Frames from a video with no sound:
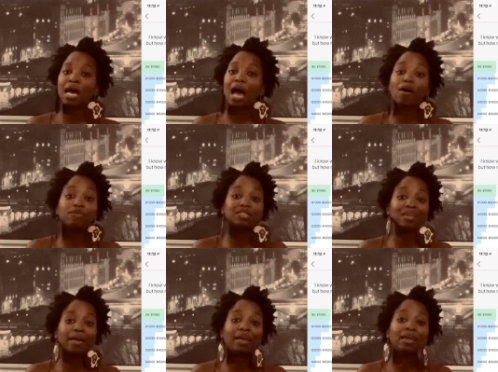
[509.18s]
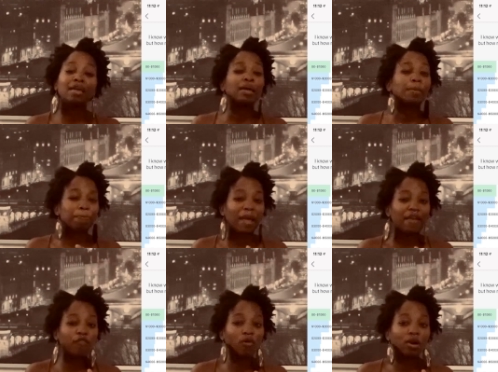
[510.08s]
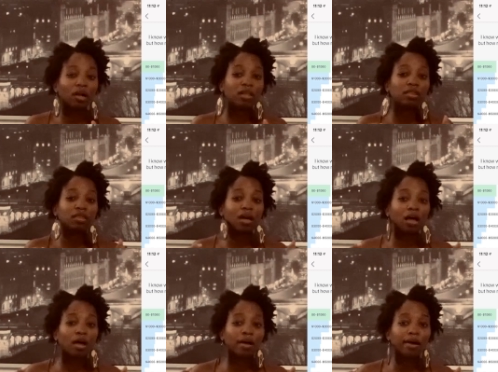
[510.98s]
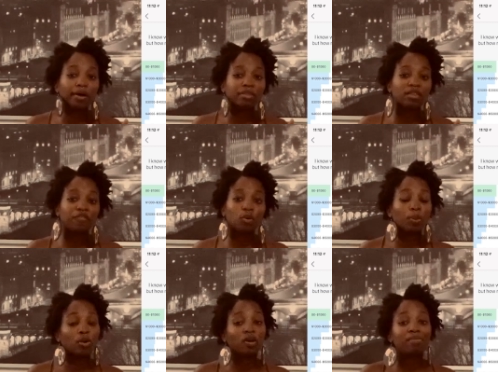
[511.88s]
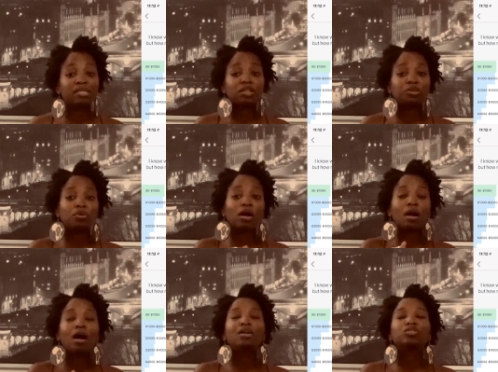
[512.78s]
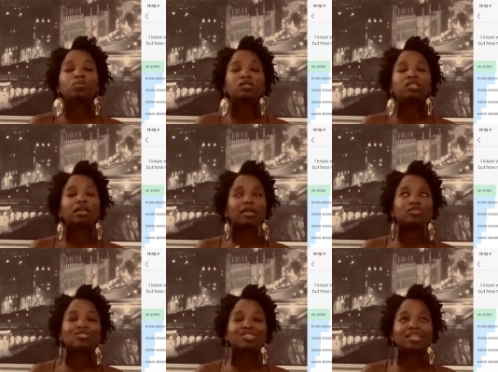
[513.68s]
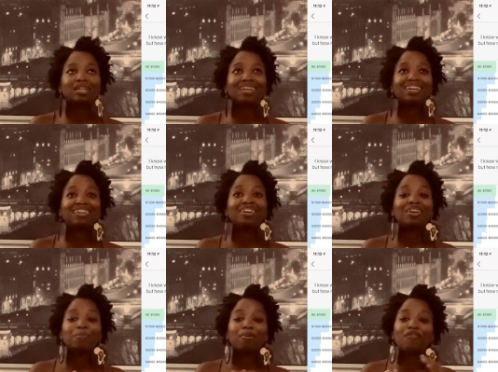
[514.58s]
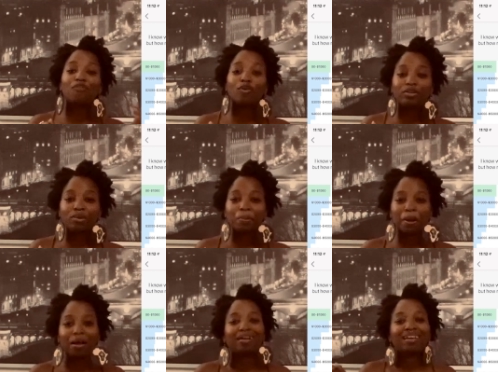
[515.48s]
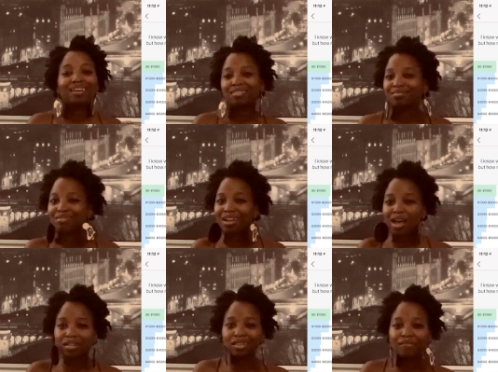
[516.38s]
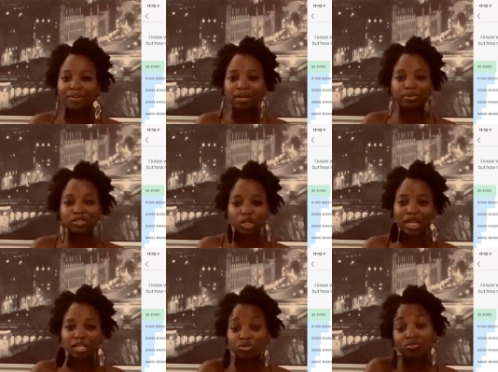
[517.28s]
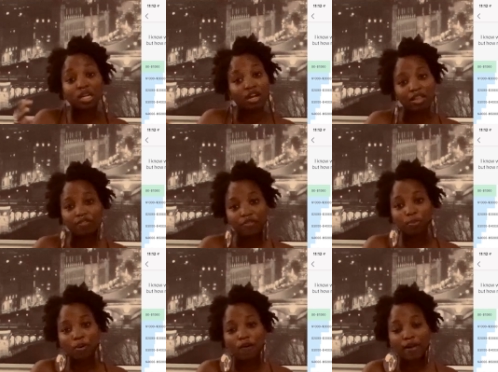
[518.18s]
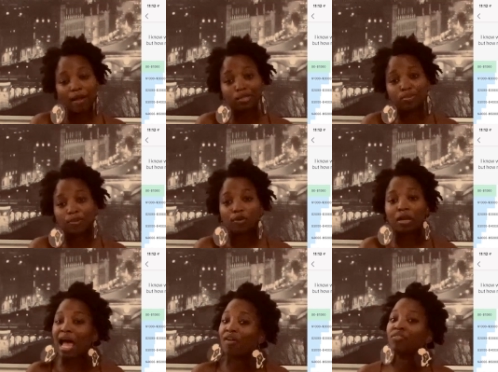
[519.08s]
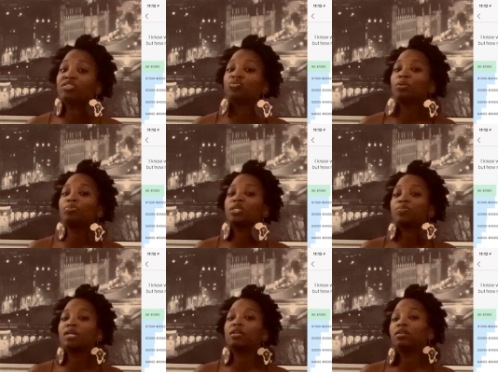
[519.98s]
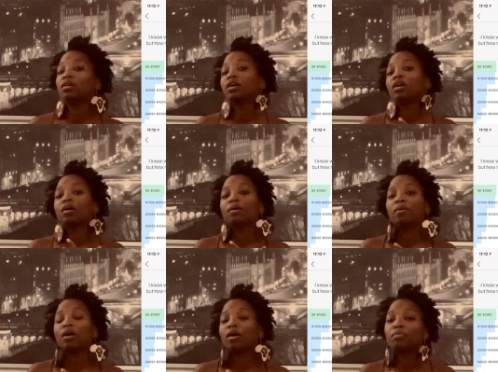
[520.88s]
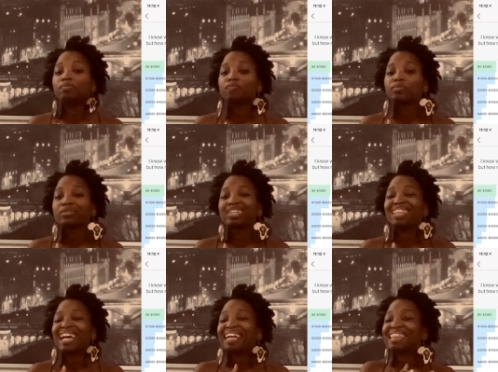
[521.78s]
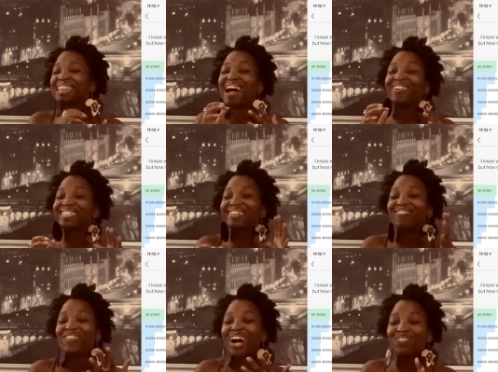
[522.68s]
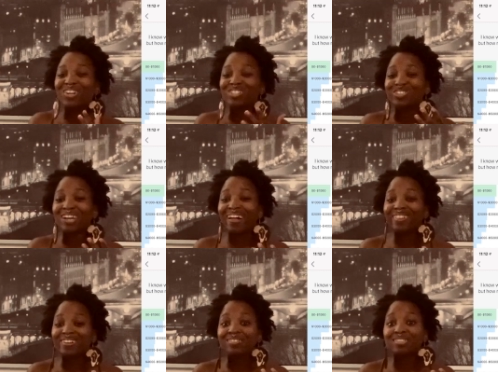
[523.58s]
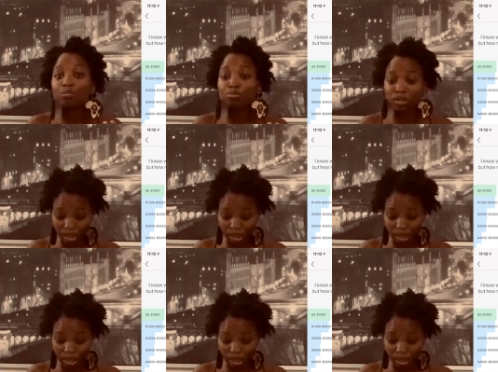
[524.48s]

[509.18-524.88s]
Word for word: I would say pay for the field programs that you are 100% interested in before you embark, and kind of leave it up to chance for your other field programs. But on average, people spend like $1,500. But